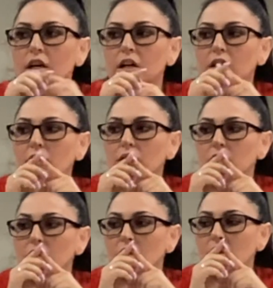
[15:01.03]
out.
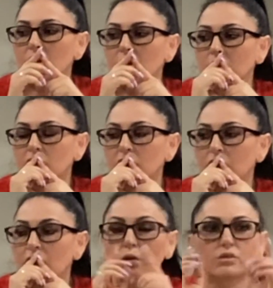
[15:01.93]

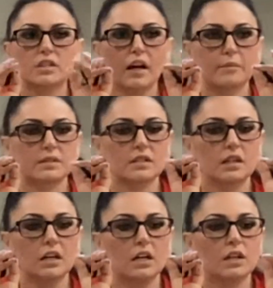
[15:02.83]
Oh, times.
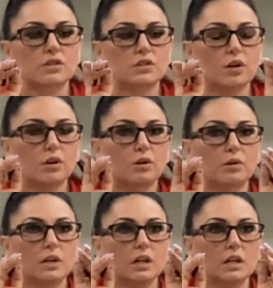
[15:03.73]

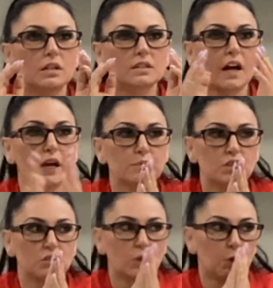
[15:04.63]
So times
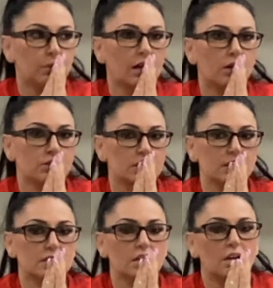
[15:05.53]
to do open
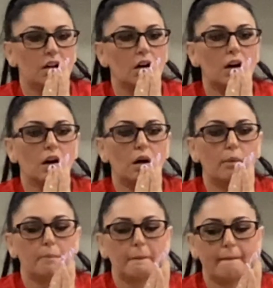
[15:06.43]
houses.
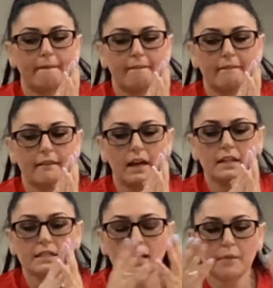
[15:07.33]

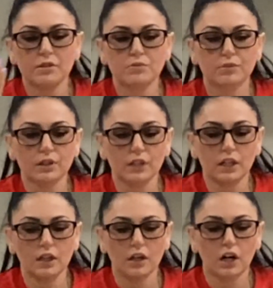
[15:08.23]
Any time is
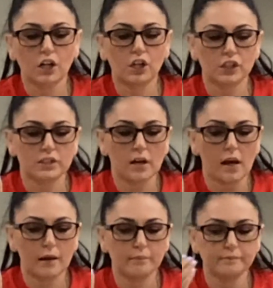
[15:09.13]
really a good
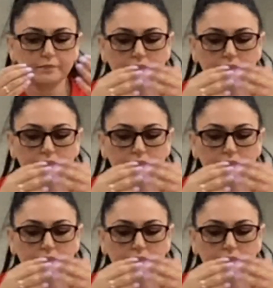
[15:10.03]
time,